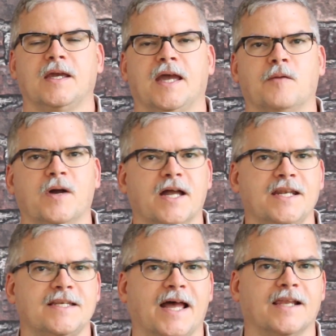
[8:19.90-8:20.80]
And what
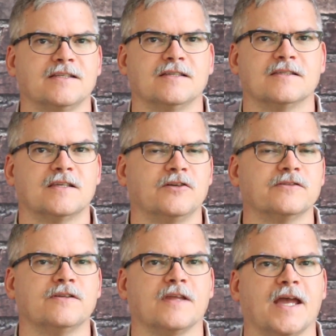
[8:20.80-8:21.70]
kind of talents and
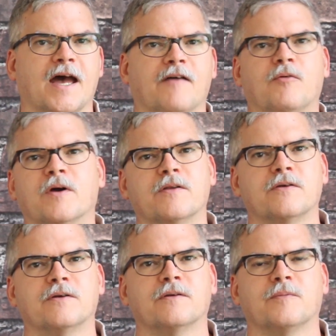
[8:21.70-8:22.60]
skills do they have? What are
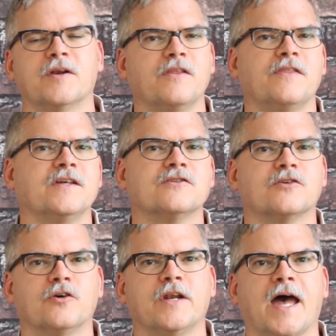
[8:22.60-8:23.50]
their, what are the things
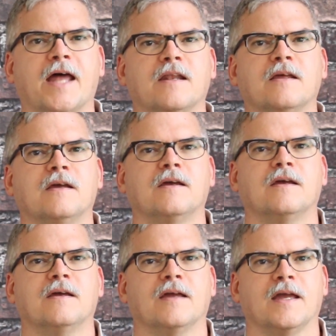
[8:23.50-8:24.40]
they're good at?
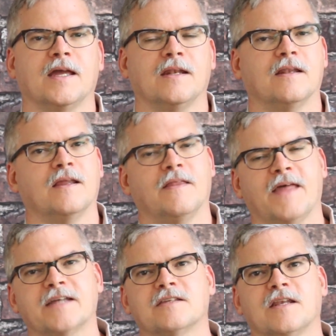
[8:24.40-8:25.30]
And, and
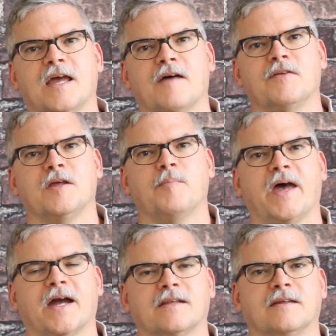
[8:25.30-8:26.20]
that's going to have an
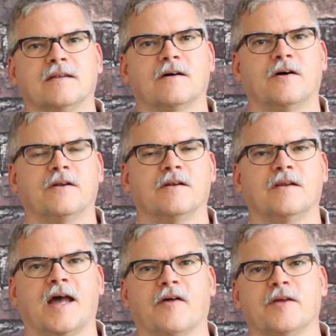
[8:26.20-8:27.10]
impact
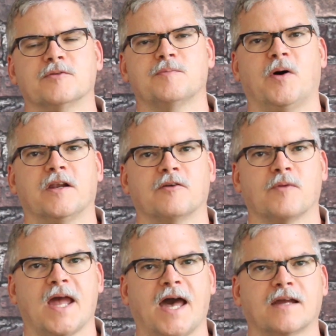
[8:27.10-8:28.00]
on how they respond and
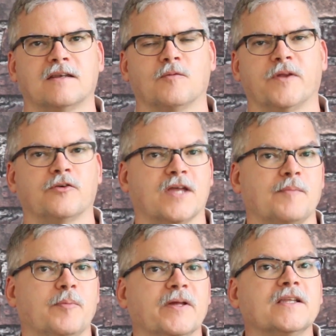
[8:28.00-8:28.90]
react and what their
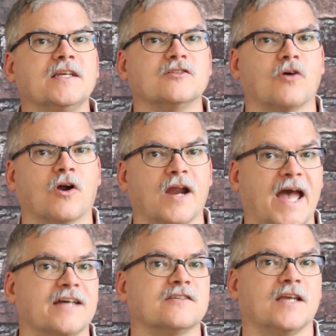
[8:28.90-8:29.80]
capabilities are
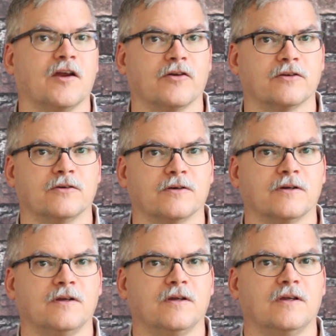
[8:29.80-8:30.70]
as a character
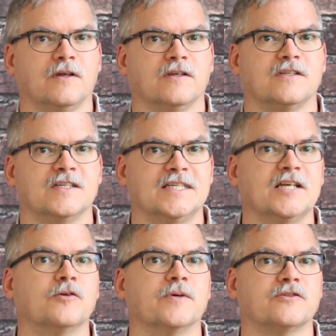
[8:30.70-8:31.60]
to
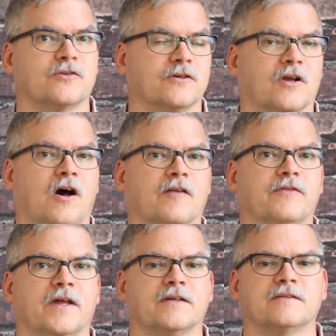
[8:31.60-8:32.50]
deal with certain
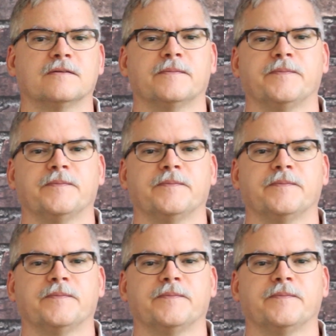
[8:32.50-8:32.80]
conflicts.